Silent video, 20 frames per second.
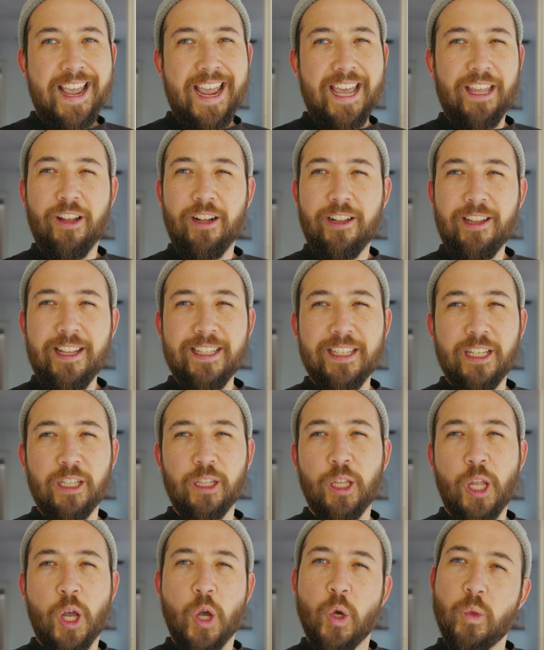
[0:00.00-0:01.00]
And luckily it's a
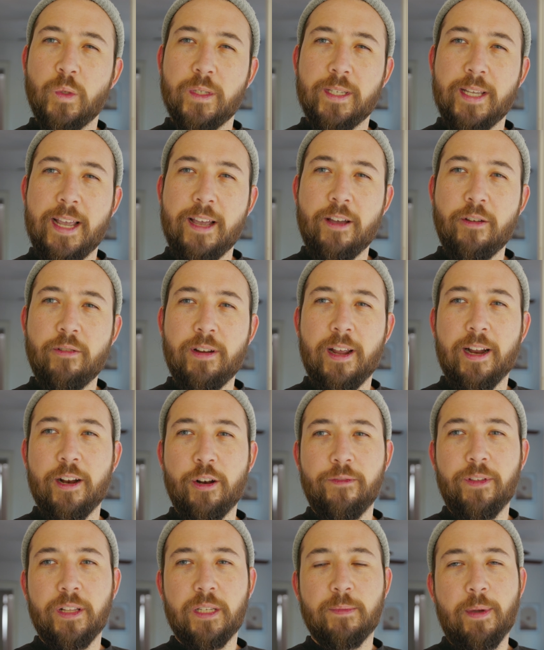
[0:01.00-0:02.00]
low sound. I don't
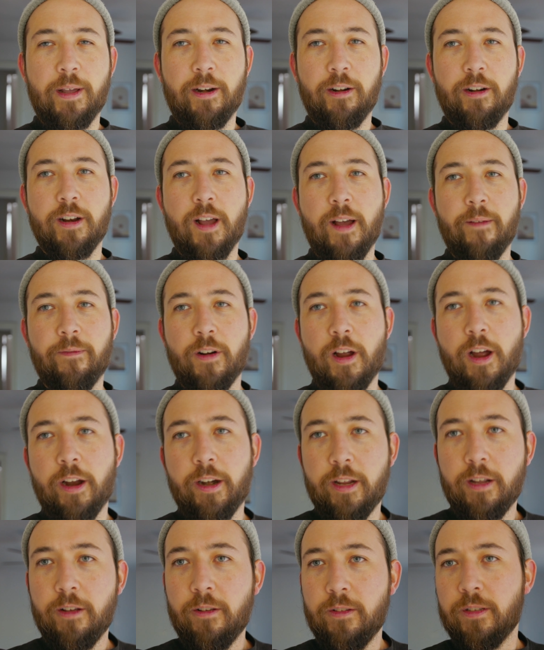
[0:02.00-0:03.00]
know if that's better or not for
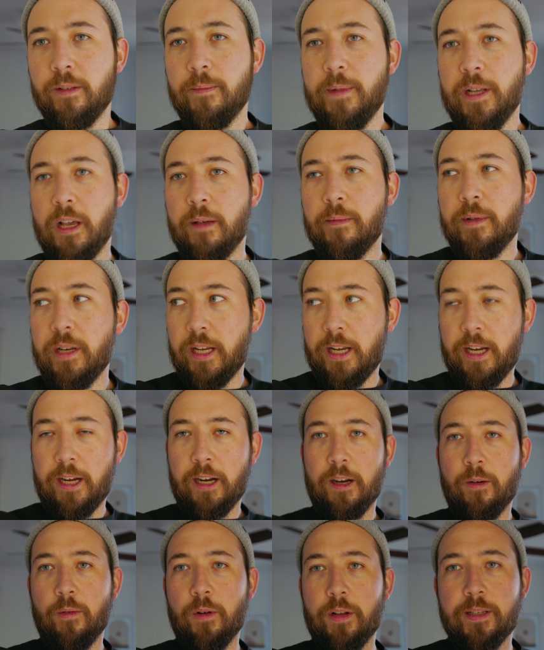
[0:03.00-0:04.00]
audio, so we'll be coming to
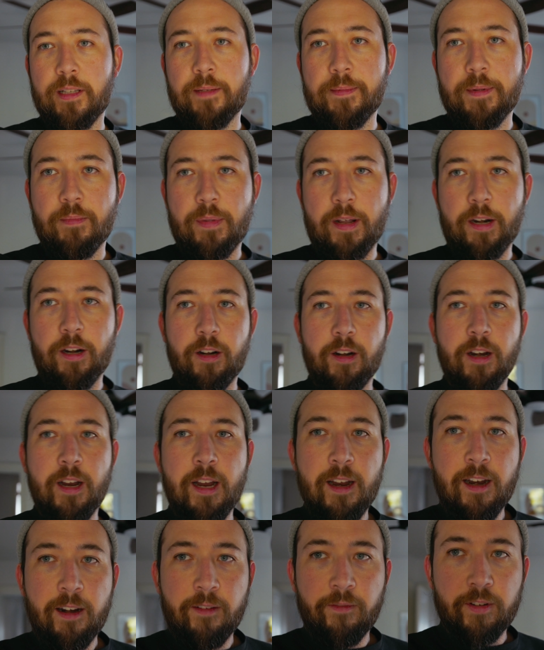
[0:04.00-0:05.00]
here where it's a little bit better
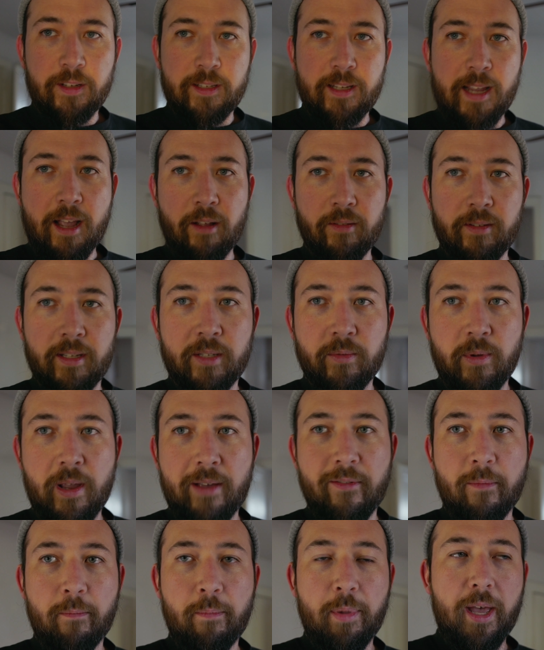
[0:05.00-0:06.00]
for sound since we
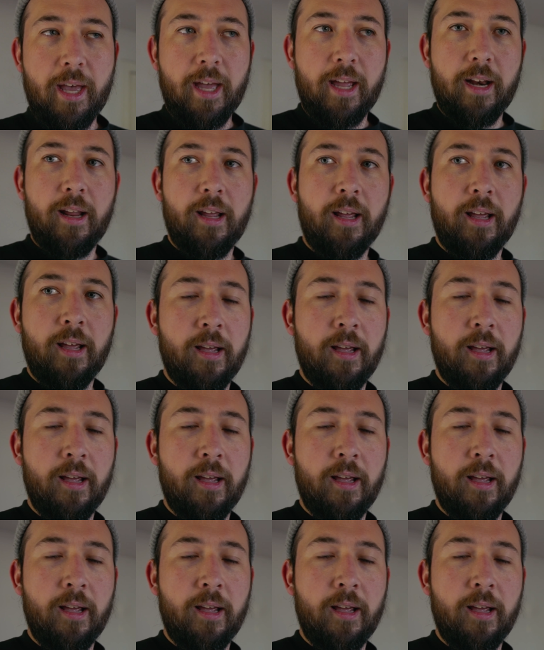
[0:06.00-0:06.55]
have a bed.